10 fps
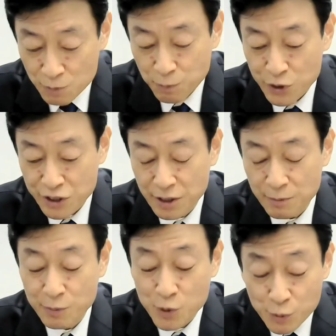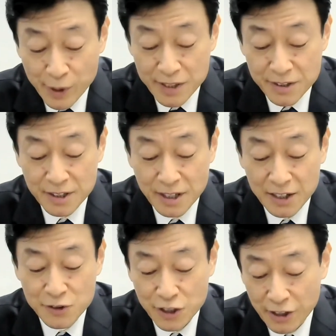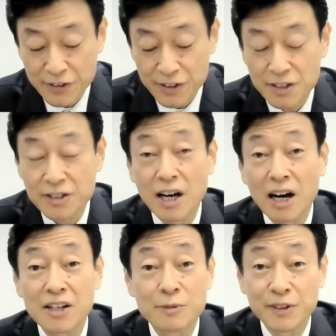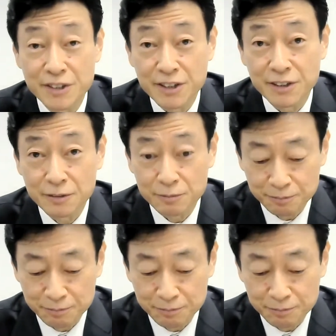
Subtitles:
positive movements and challenges are emerging.